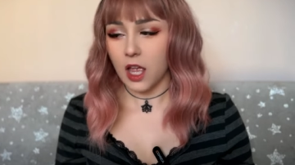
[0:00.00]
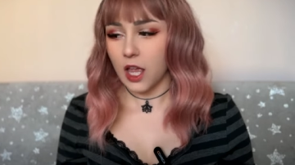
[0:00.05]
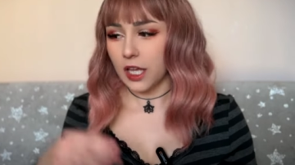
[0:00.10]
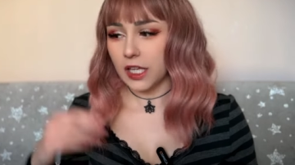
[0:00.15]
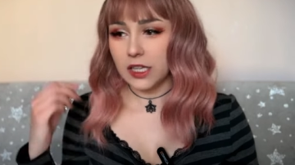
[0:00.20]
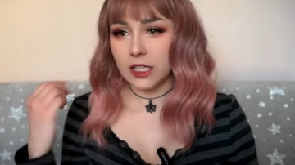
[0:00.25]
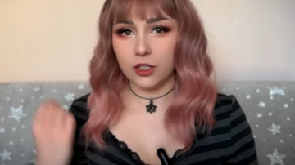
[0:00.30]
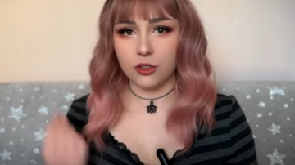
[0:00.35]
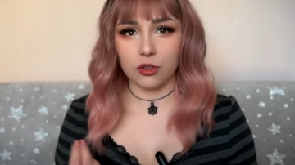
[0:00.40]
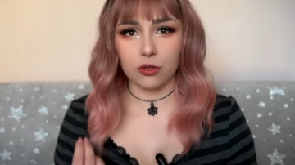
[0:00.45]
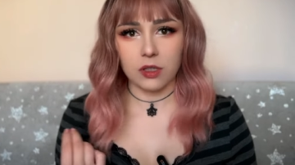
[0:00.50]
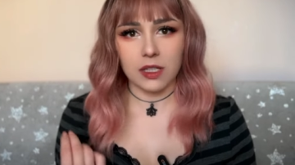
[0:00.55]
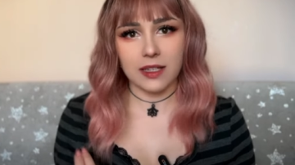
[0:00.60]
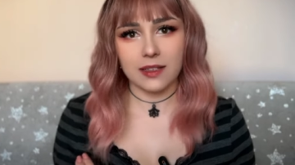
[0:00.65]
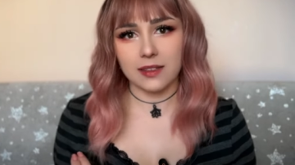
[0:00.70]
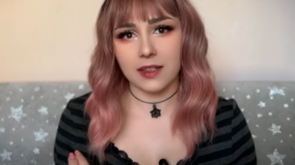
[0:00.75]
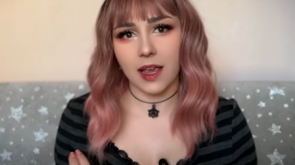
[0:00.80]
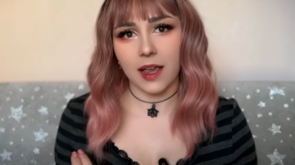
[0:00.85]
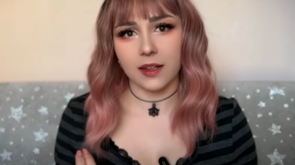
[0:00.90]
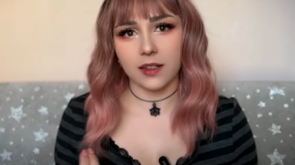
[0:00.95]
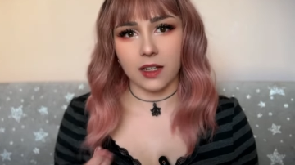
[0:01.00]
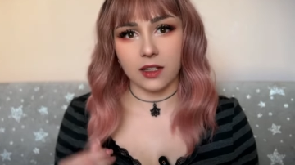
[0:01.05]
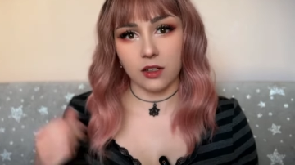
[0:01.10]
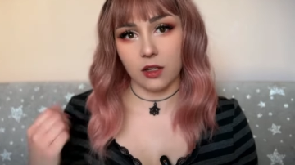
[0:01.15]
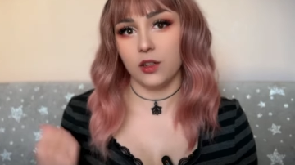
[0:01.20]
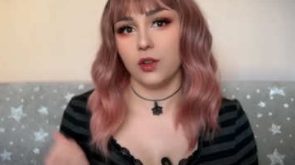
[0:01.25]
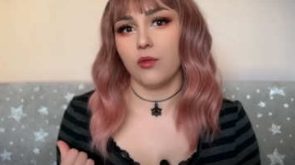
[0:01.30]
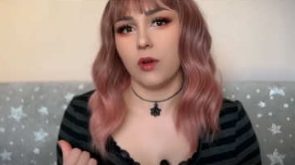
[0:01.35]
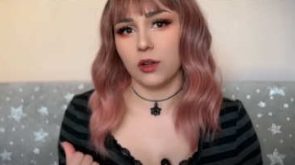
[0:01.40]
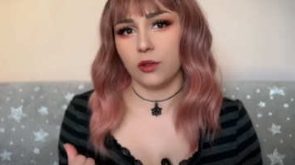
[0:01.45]
He literally said,
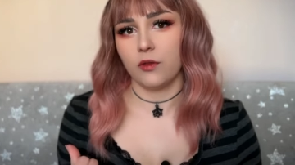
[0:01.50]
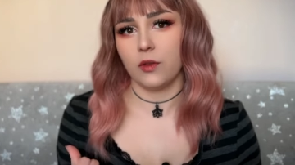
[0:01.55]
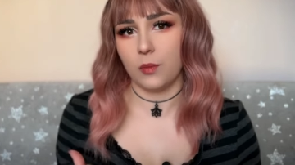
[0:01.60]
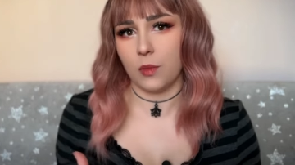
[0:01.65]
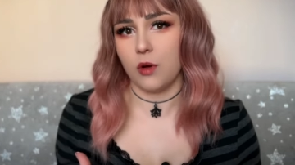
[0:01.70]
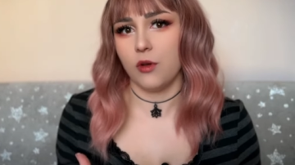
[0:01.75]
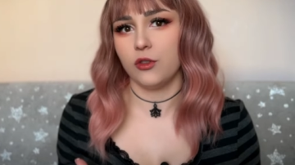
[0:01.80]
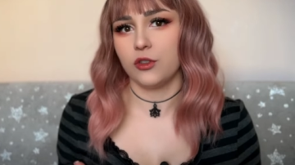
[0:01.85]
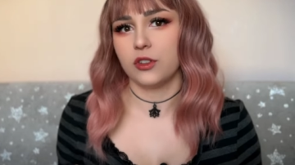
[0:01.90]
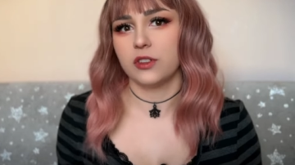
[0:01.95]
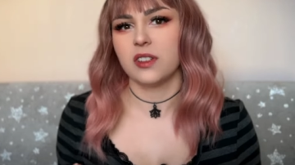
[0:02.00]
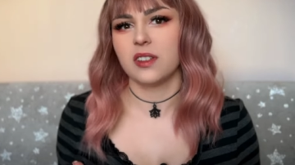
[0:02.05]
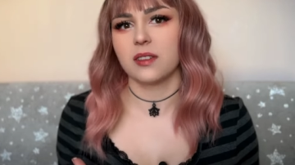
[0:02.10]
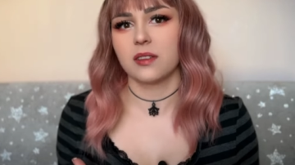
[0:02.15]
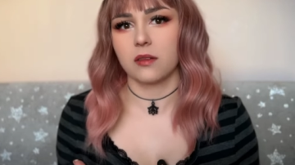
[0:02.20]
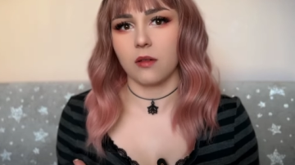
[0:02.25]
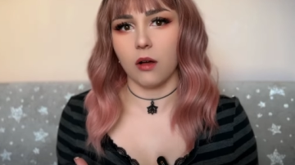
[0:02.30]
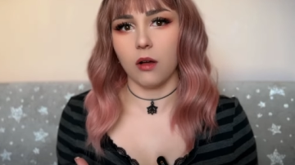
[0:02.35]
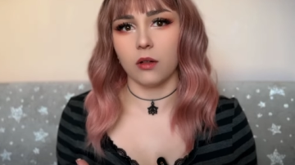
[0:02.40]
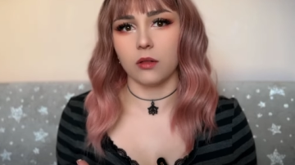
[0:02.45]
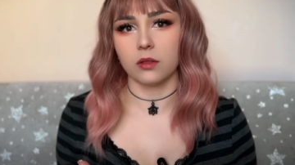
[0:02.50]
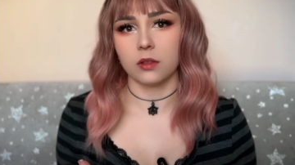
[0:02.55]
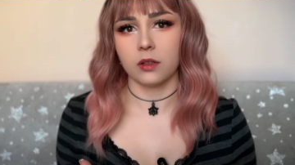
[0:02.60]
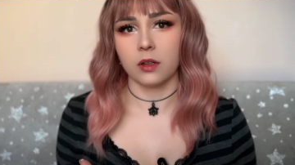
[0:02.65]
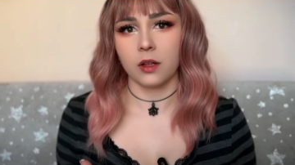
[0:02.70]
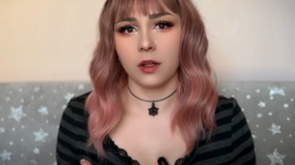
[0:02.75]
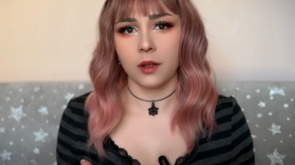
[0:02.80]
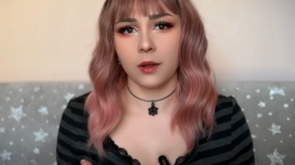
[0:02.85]
another one of emotions is gone.